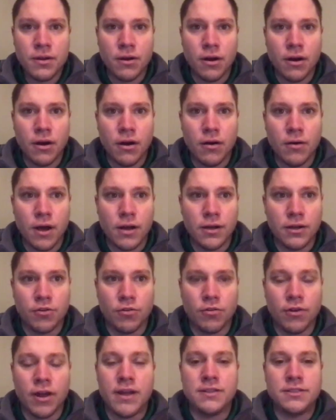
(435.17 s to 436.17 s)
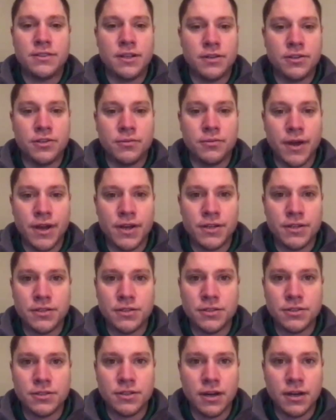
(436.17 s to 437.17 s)
a great
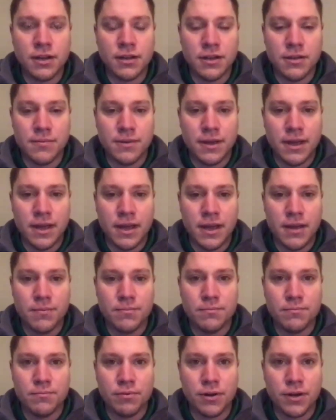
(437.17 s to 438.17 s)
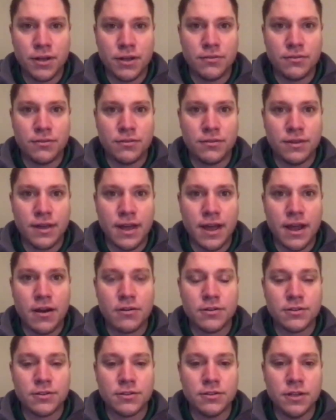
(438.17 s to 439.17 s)
situation suddenly became pretty
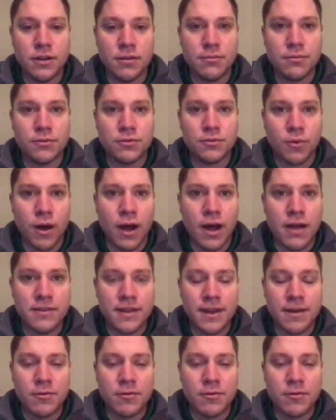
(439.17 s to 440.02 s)
scarce numbers wise.